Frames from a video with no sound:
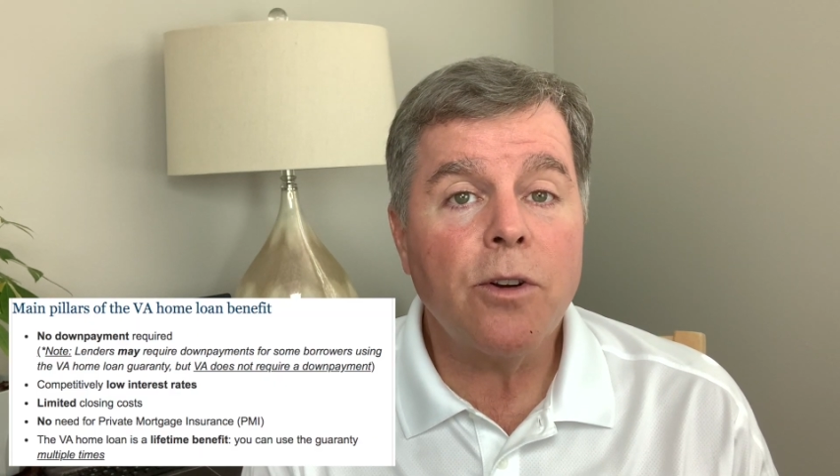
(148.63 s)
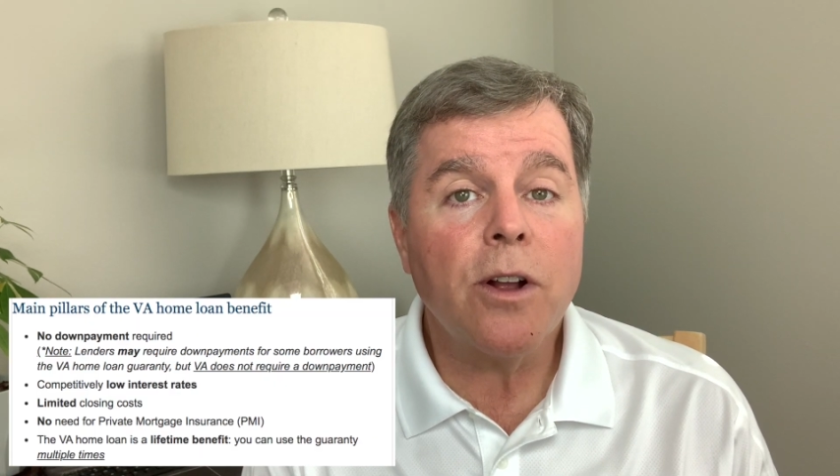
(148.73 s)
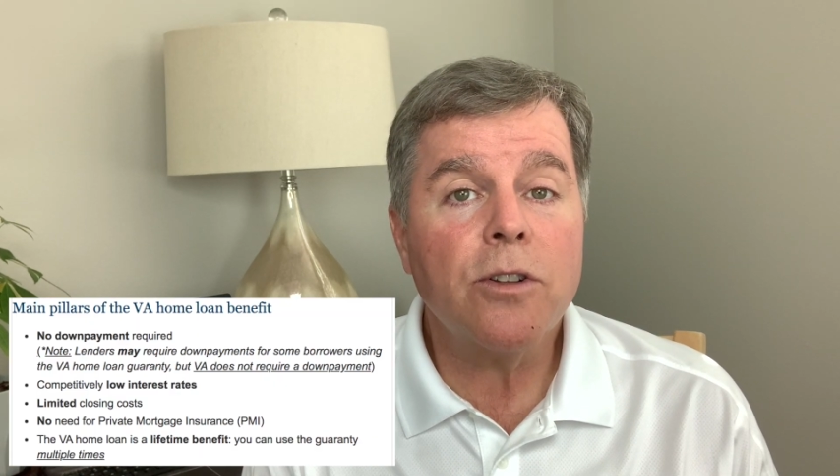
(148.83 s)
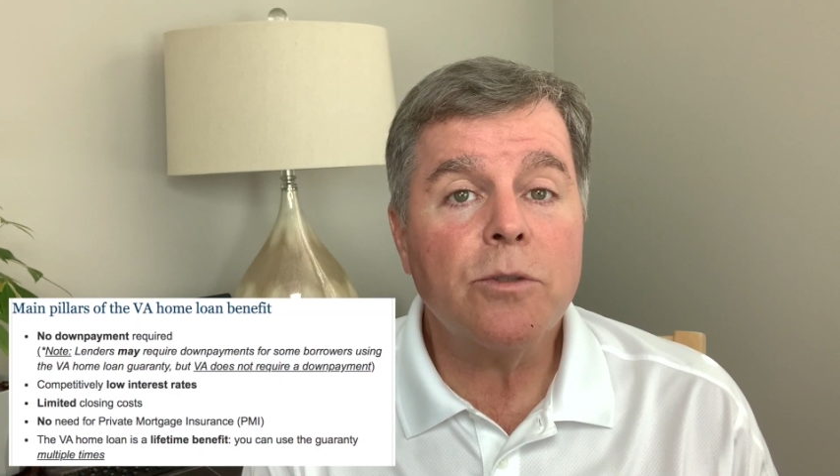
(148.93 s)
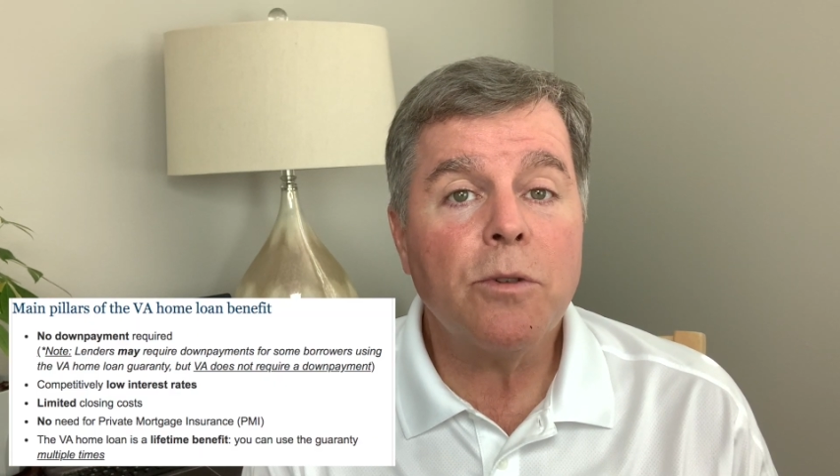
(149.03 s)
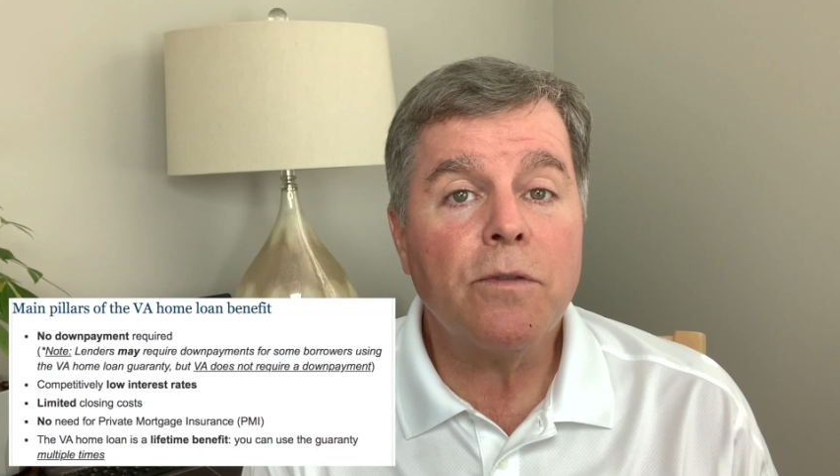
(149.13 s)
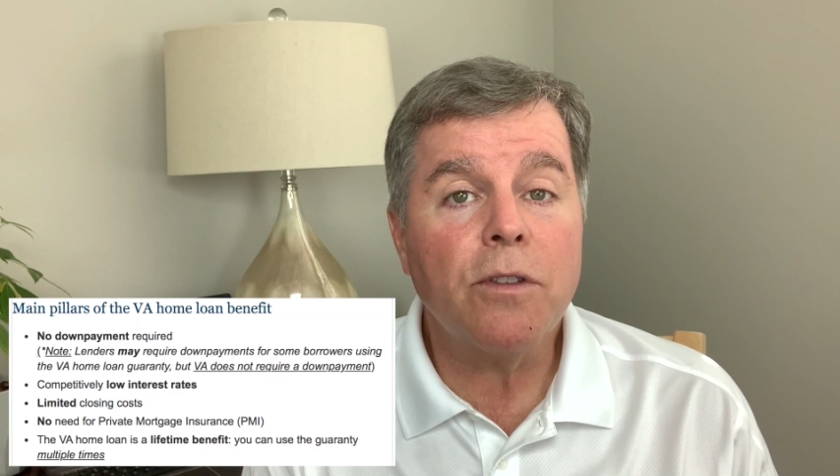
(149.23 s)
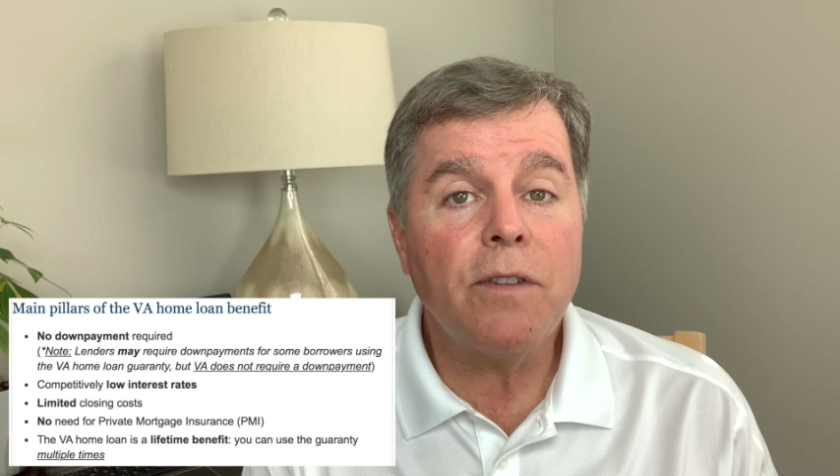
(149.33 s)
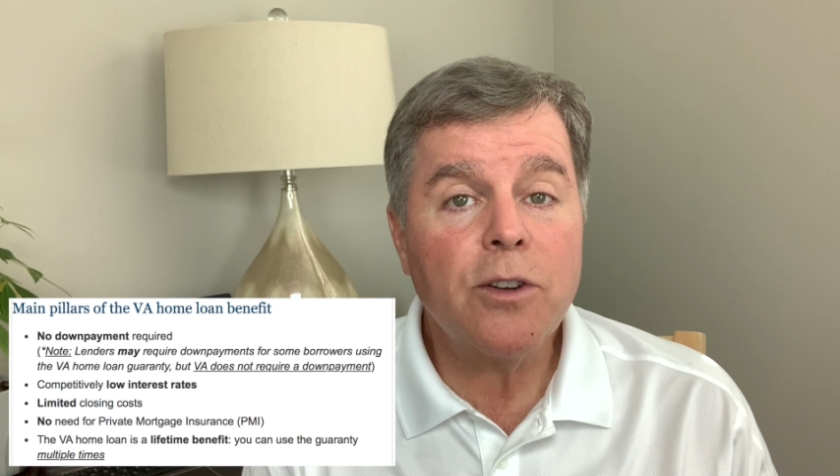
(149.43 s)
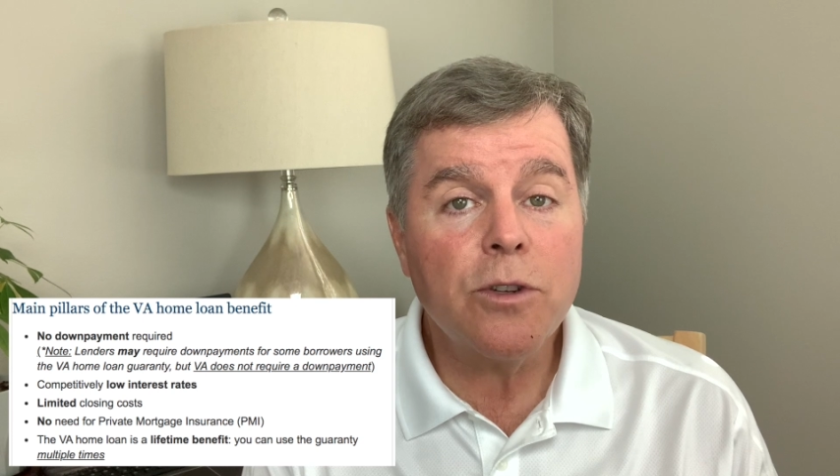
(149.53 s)
eligible for the
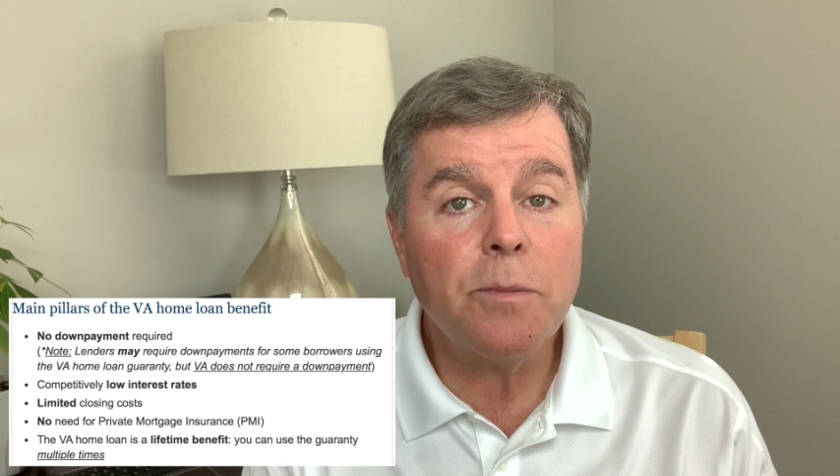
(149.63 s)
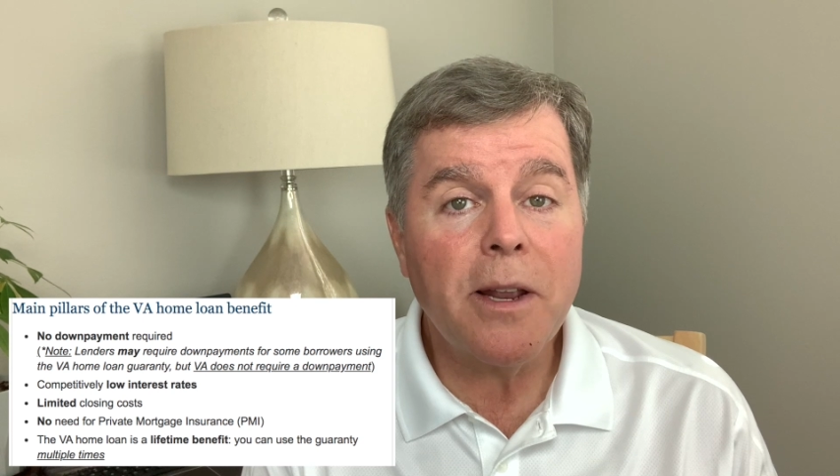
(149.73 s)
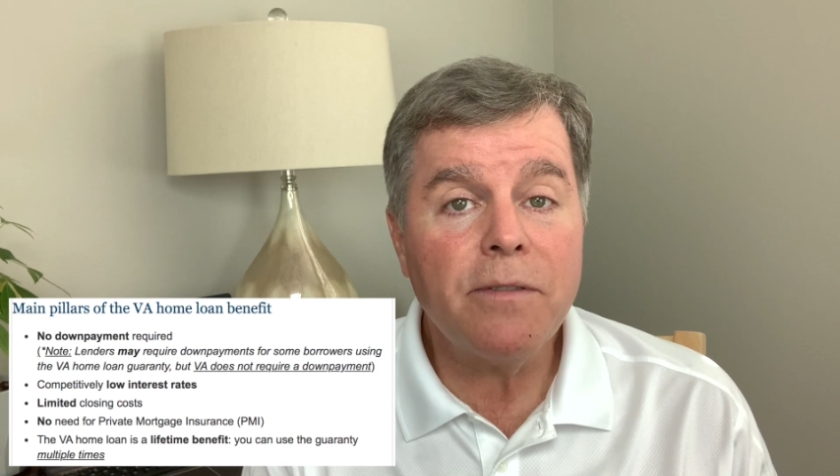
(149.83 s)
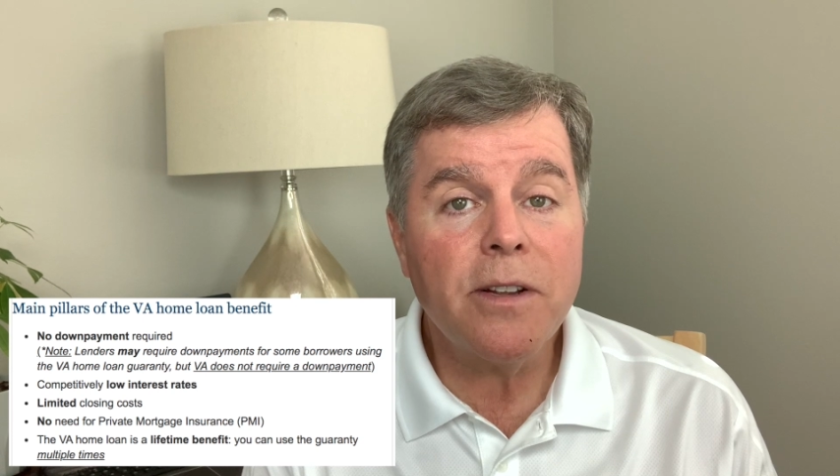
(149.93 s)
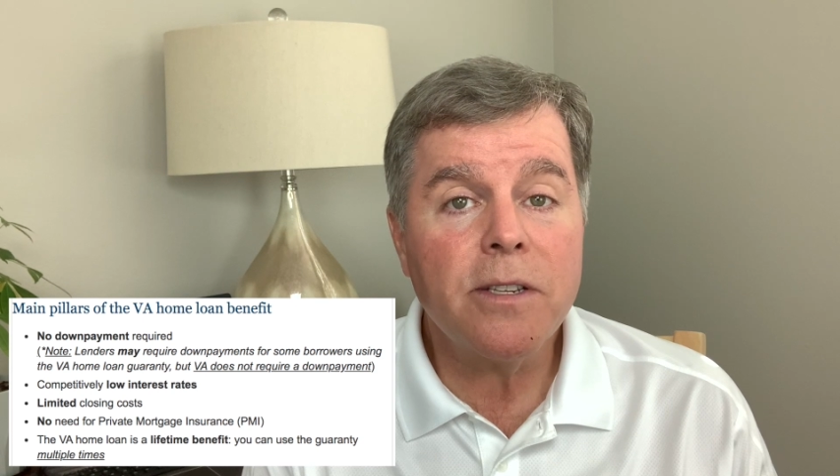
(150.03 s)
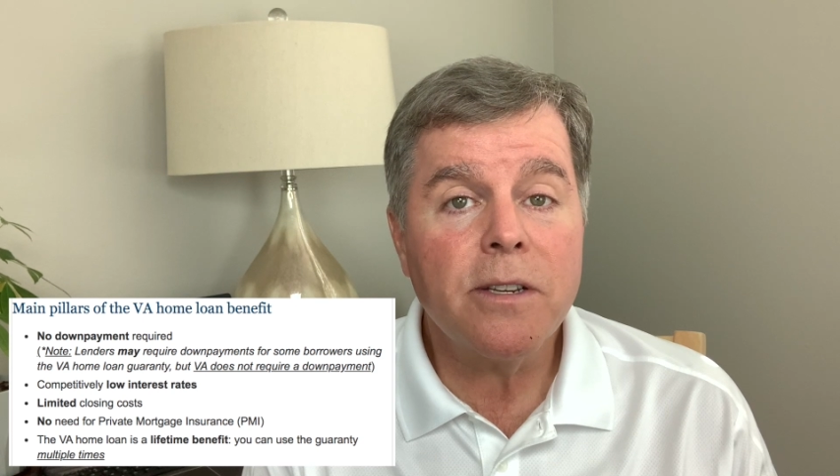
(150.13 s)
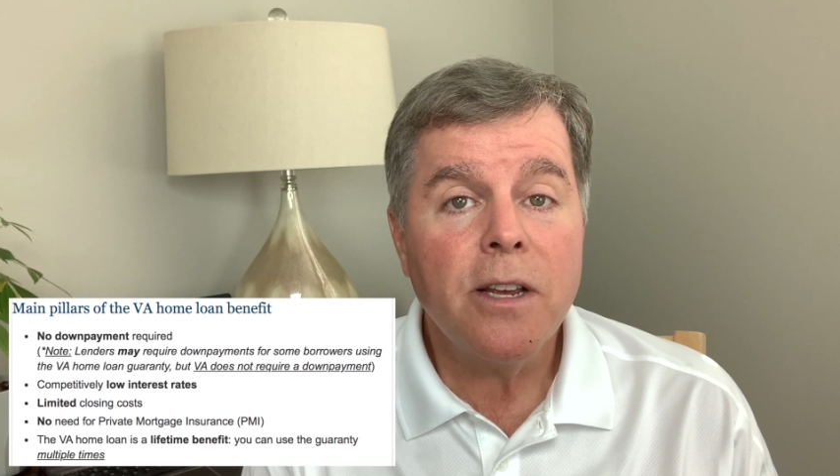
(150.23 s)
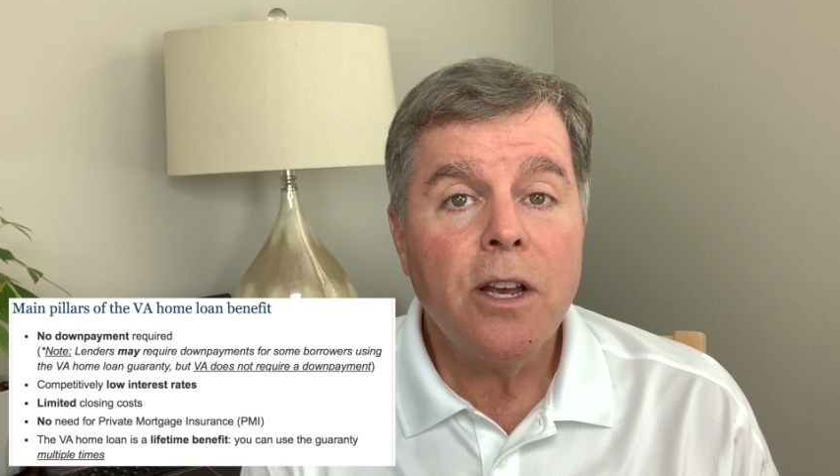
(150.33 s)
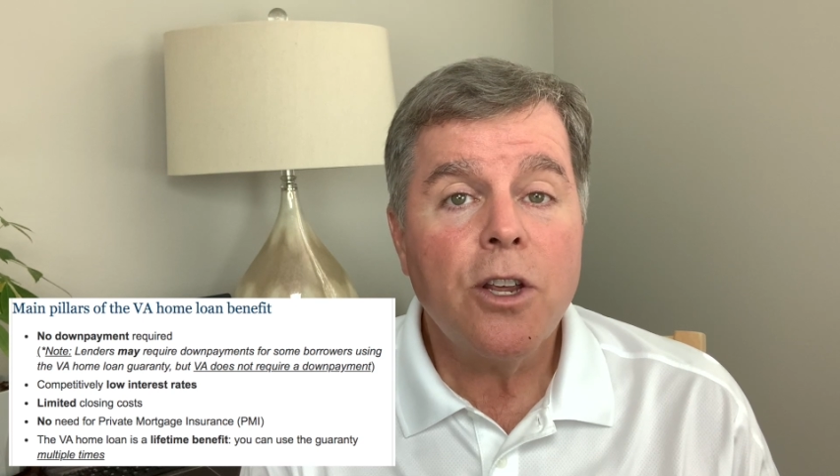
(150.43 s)
veterans benefits,